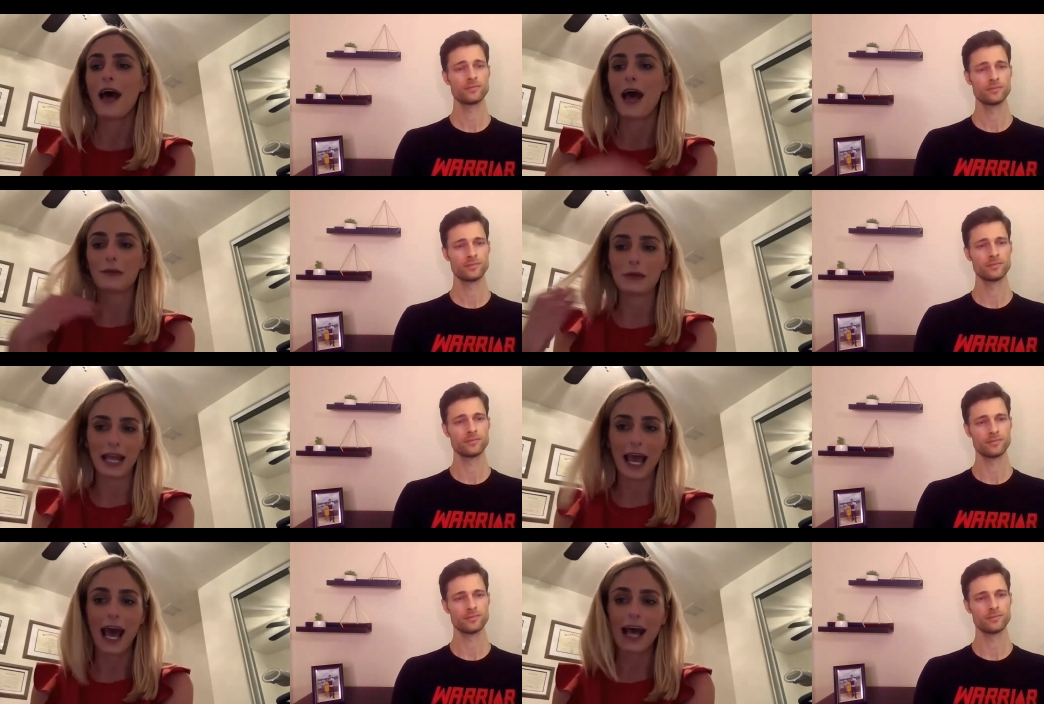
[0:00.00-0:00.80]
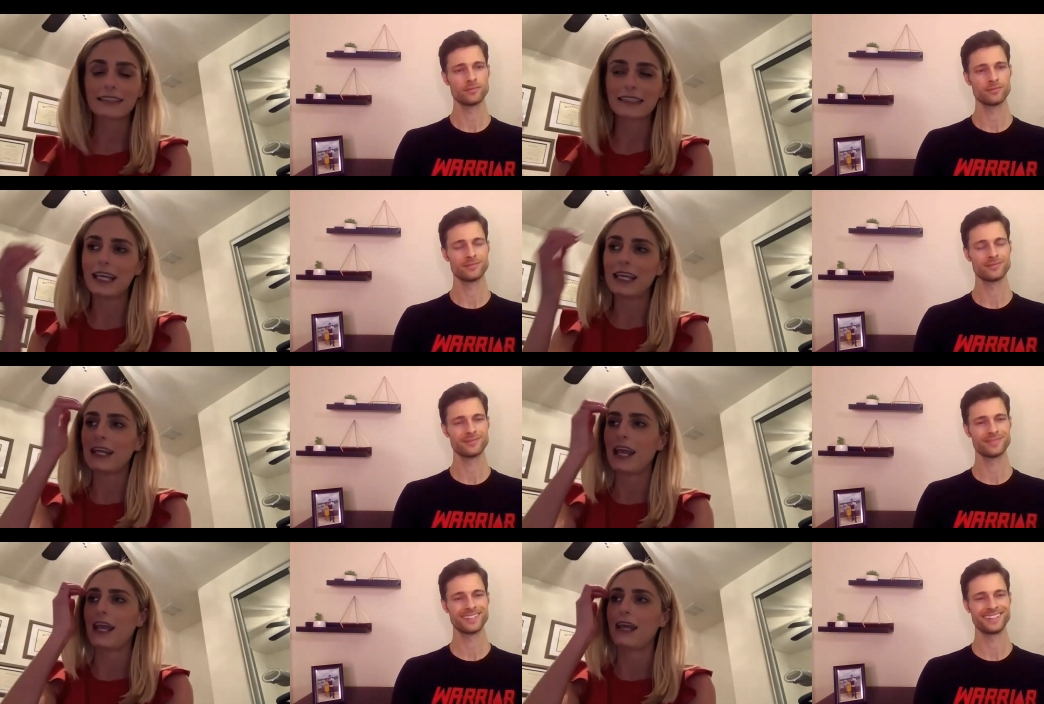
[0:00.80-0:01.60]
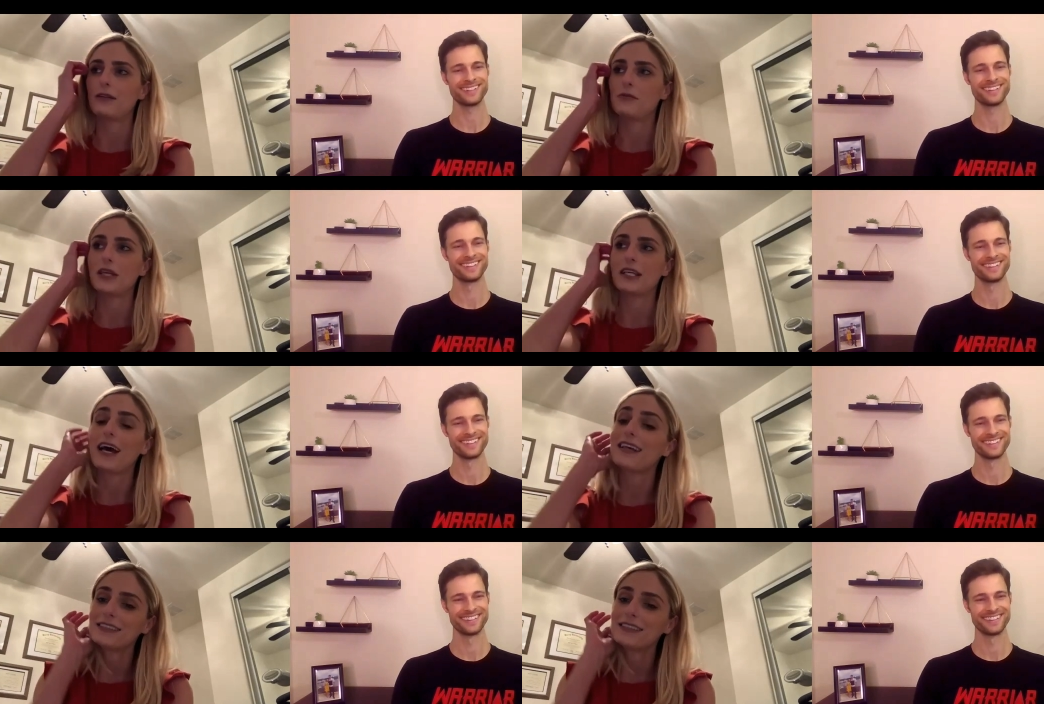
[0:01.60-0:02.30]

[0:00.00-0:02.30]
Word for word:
Speaker 1: I'm going to ask it. And because